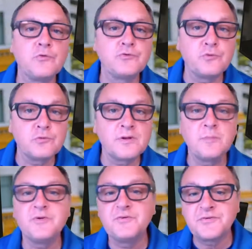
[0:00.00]
Doodly,
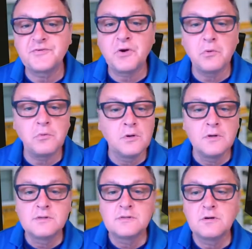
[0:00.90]
Magisto,
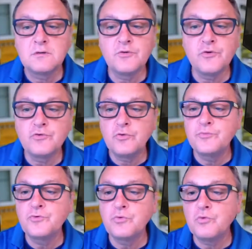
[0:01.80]
YouTube
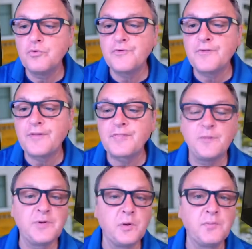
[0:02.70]
tools like
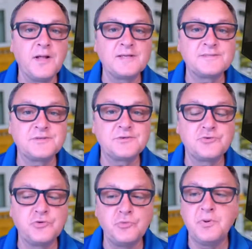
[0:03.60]
Thumbnail Blaster,
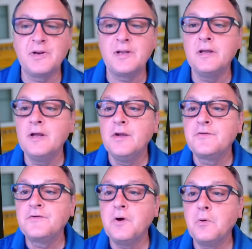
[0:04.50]
TubeBuddy.
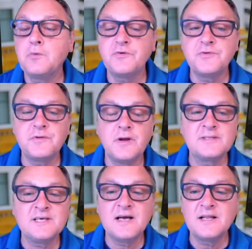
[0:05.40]
So just a
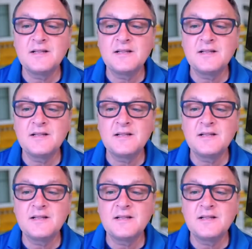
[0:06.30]
ton